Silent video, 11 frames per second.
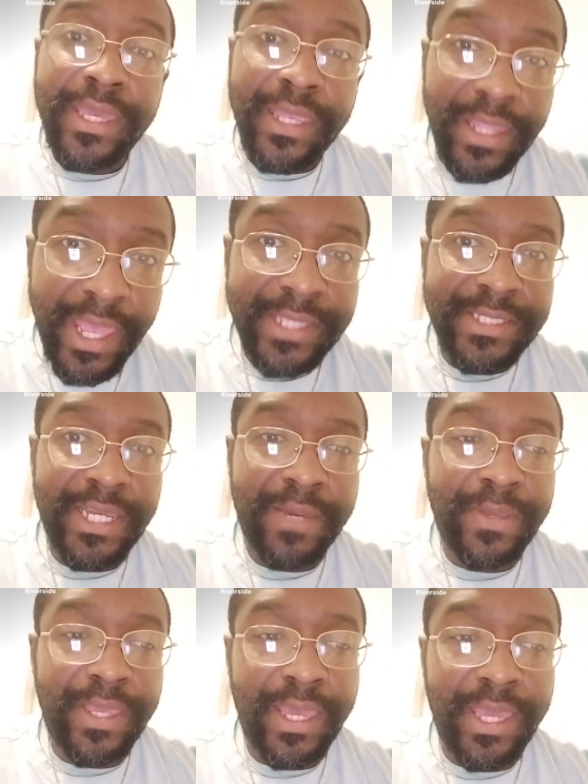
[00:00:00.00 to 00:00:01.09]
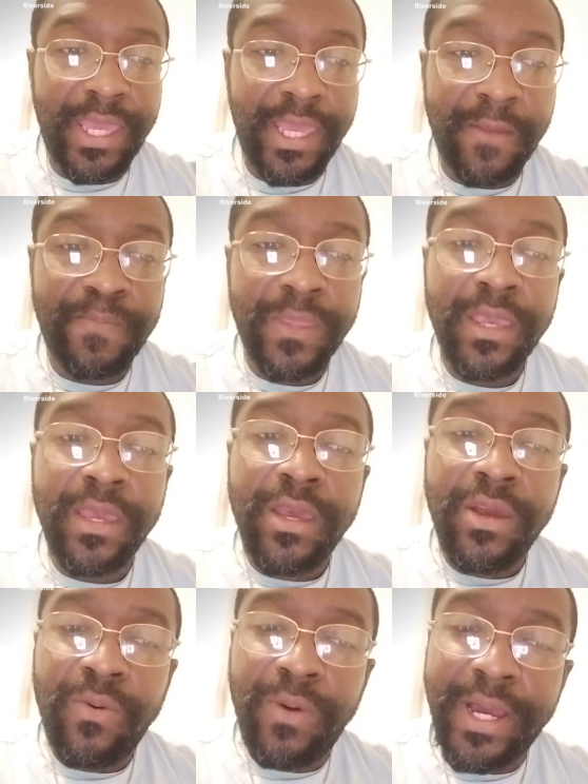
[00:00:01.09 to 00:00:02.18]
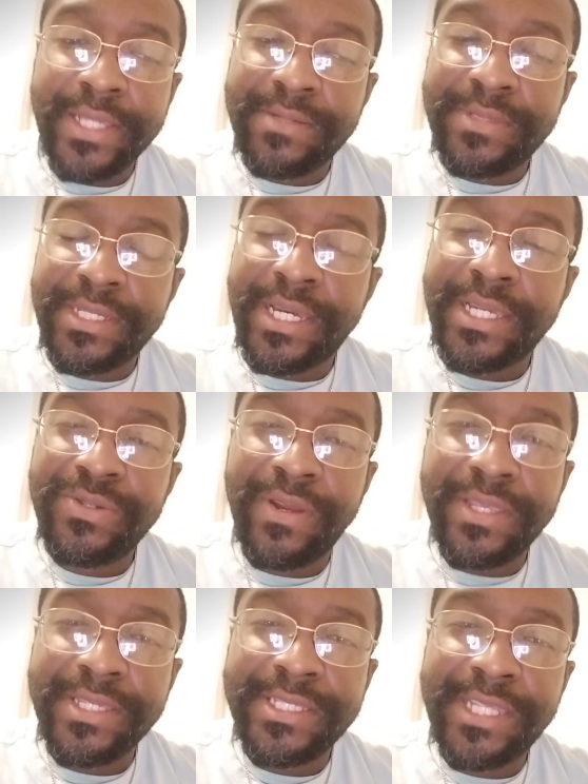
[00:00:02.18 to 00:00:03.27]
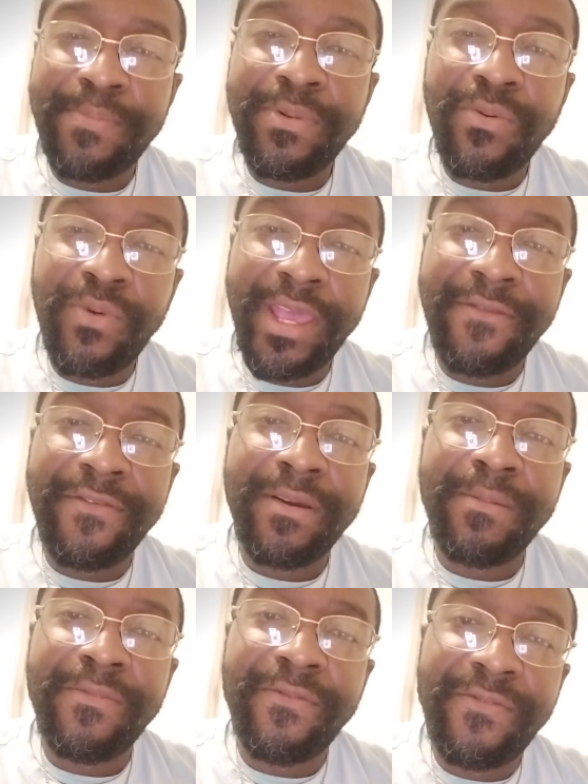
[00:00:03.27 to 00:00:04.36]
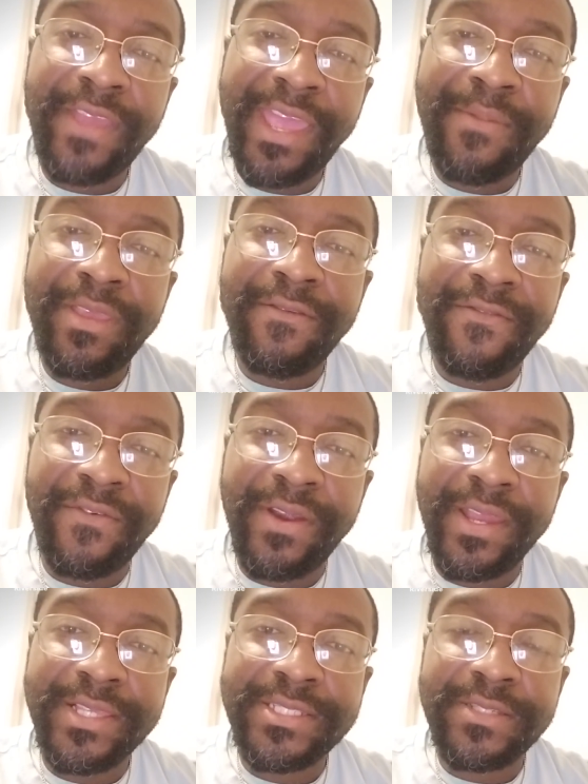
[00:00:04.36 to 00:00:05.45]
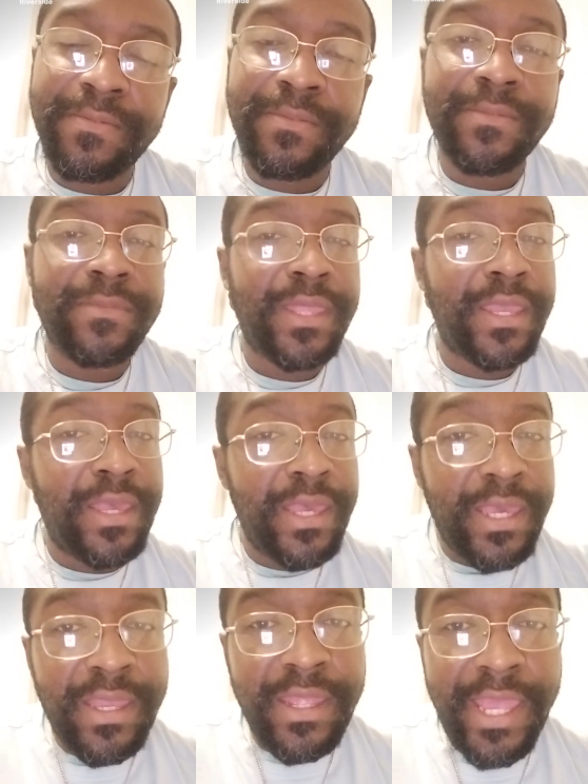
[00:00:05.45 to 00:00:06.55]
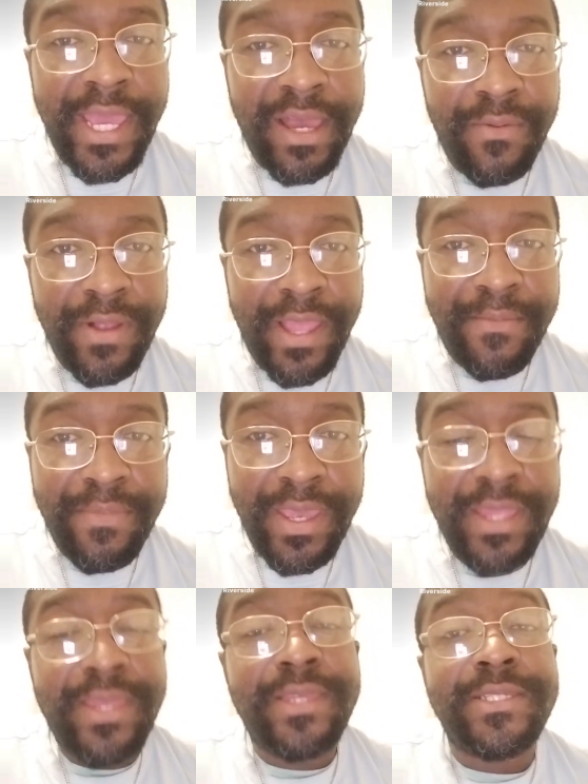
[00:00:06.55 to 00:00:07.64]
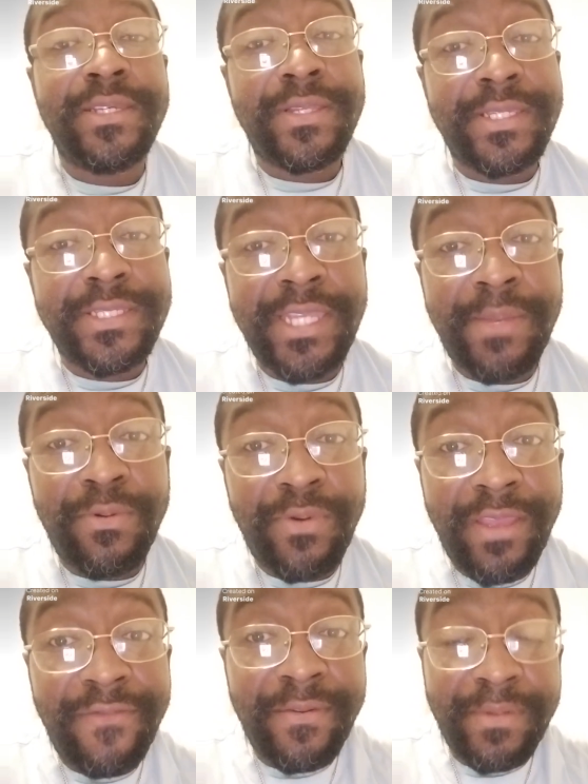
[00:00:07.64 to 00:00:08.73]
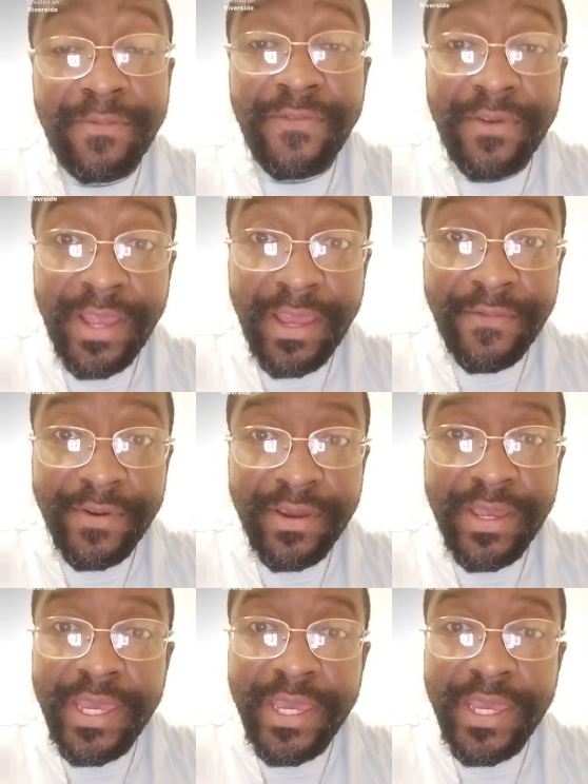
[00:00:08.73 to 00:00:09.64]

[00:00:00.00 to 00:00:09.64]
Next topic at hand. Why sometimes you have to step away from family and friends. Now, what I mean is you don't have to step away from them forever.